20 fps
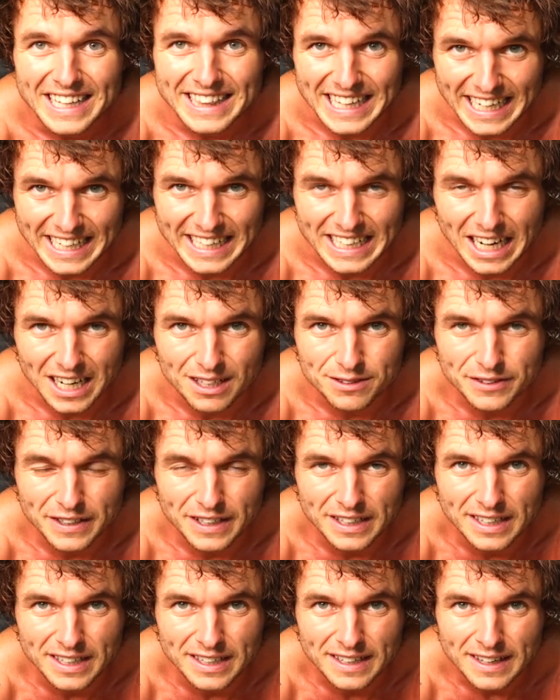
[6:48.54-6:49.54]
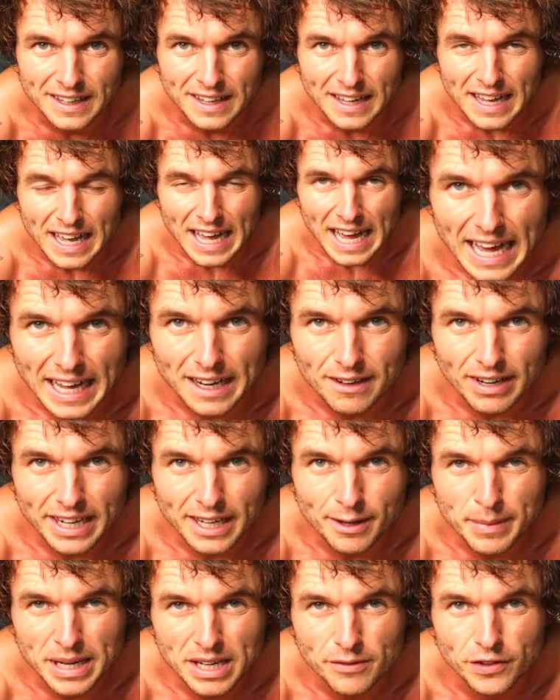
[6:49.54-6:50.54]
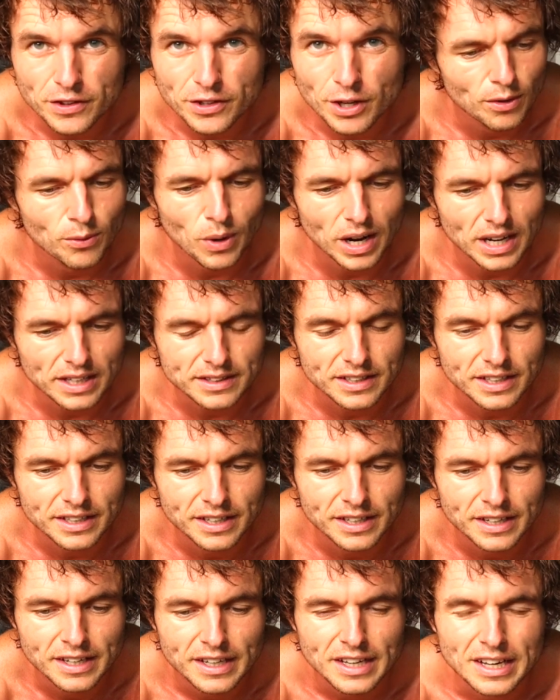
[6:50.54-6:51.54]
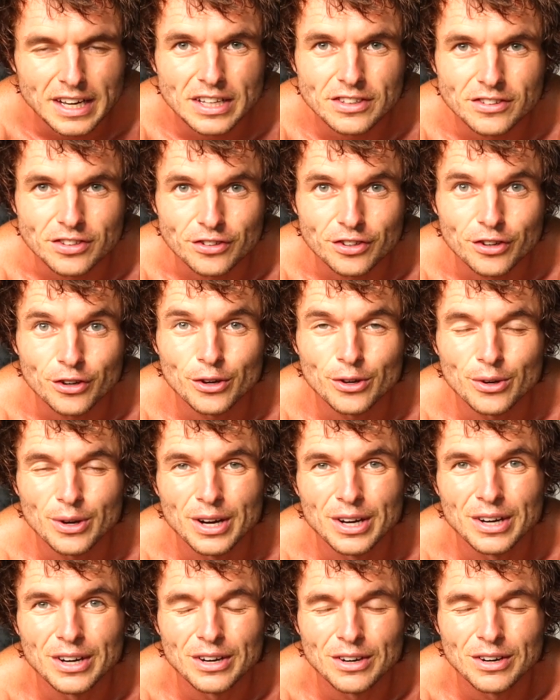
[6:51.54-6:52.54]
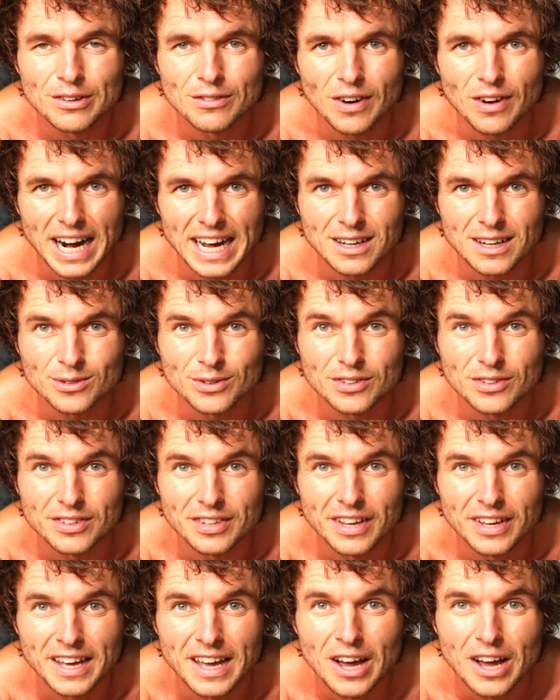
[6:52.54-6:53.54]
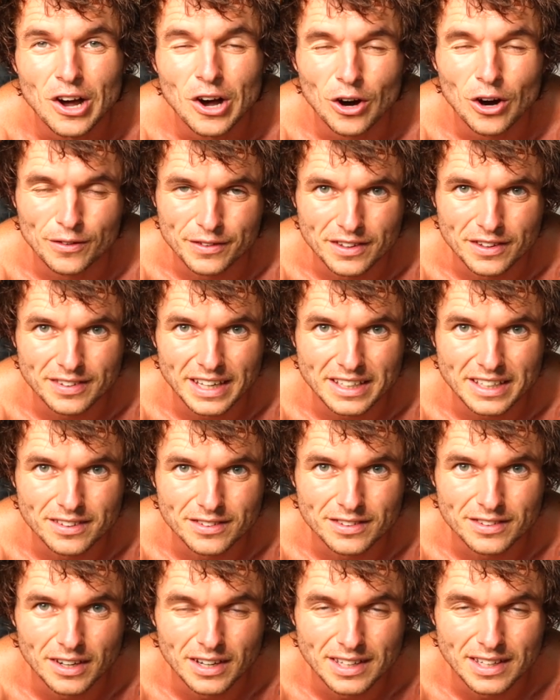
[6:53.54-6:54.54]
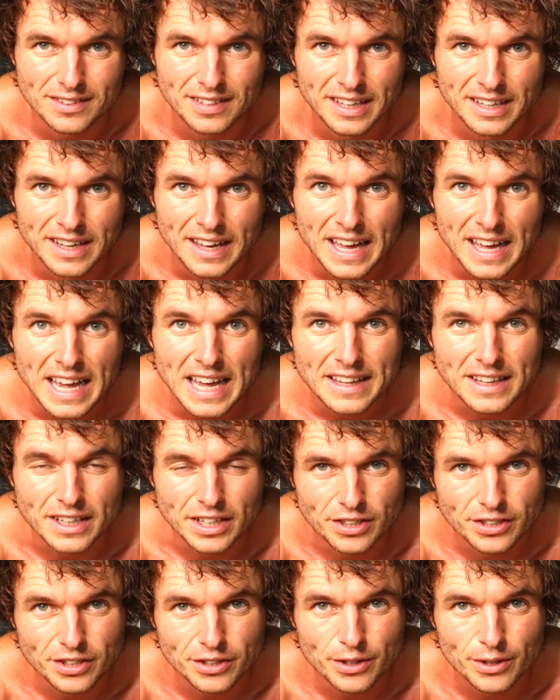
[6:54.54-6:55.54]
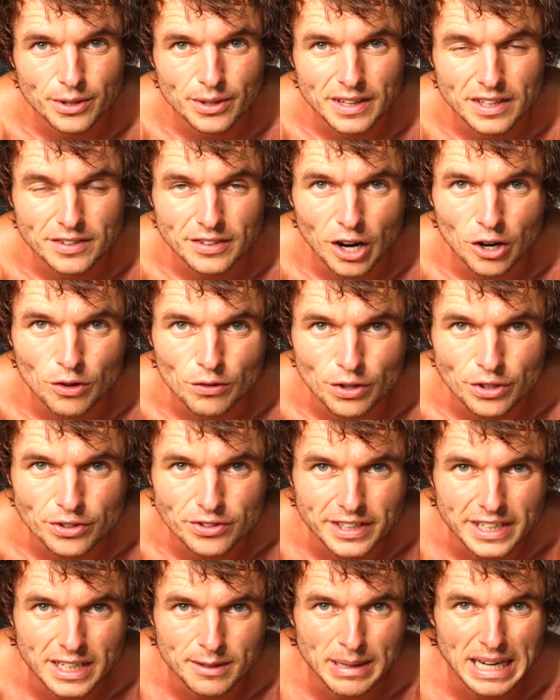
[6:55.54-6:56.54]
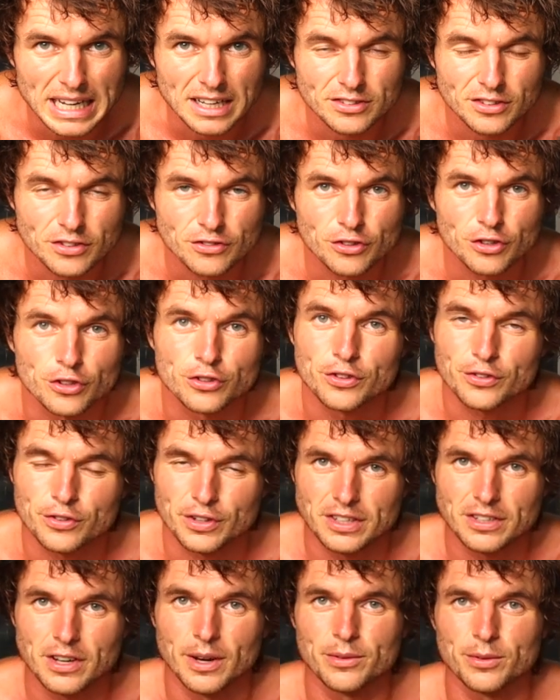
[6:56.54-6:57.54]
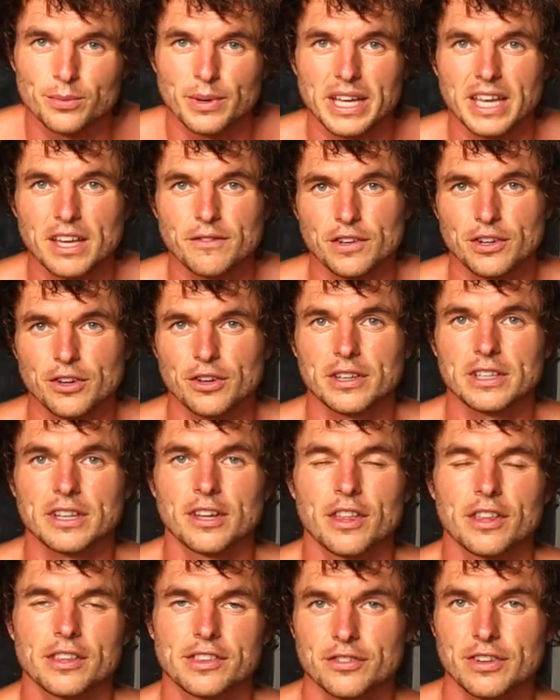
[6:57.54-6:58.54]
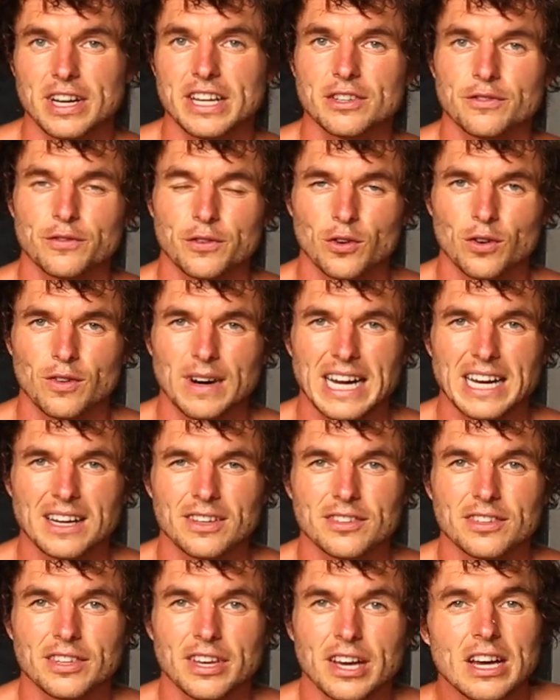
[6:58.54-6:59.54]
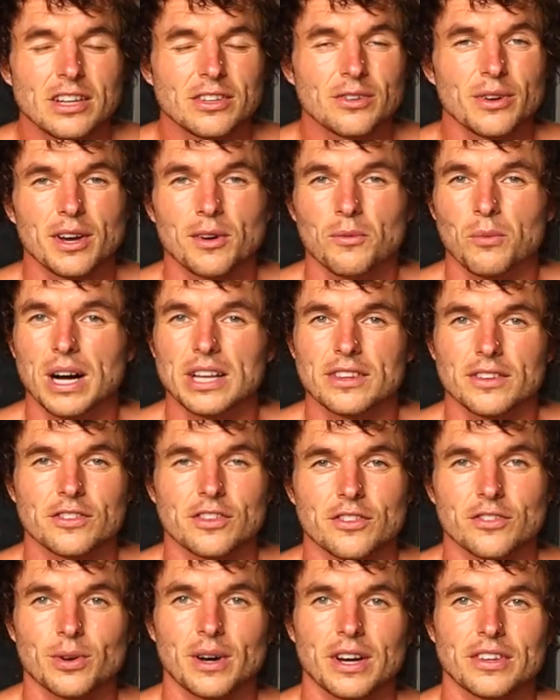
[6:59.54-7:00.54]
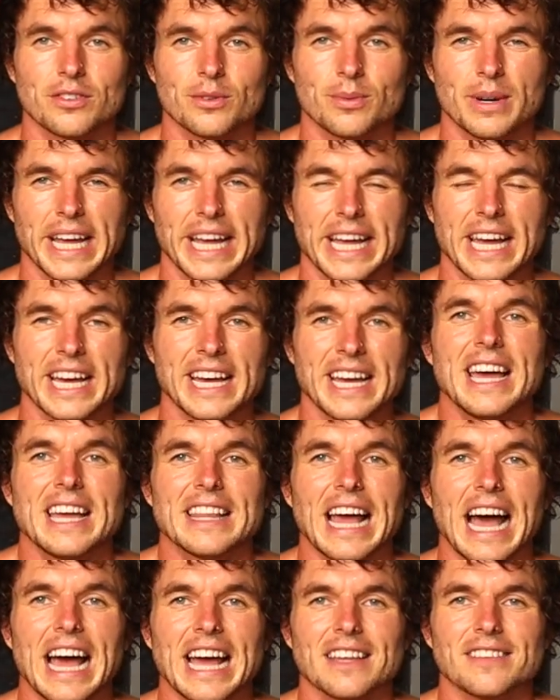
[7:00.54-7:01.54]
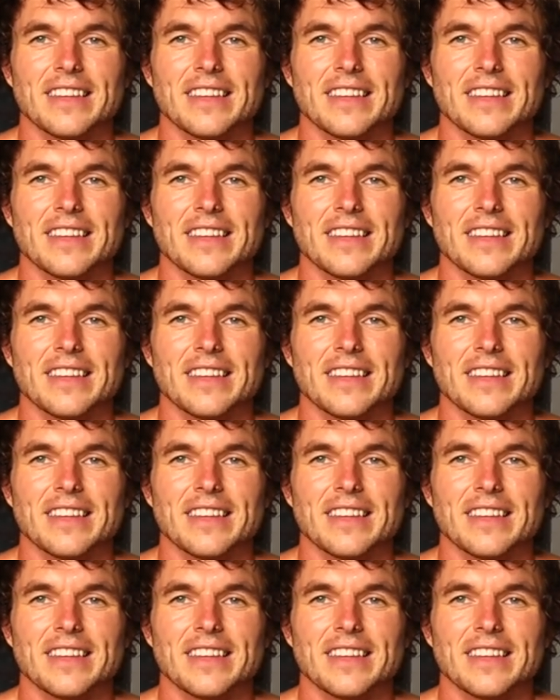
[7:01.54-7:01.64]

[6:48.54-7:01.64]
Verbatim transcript: than enough. And I recommend if you do one to two rounds of this exercise, that you do this whole routine about two to three times a week. If you're doing three to four rounds, do it once or twice a week that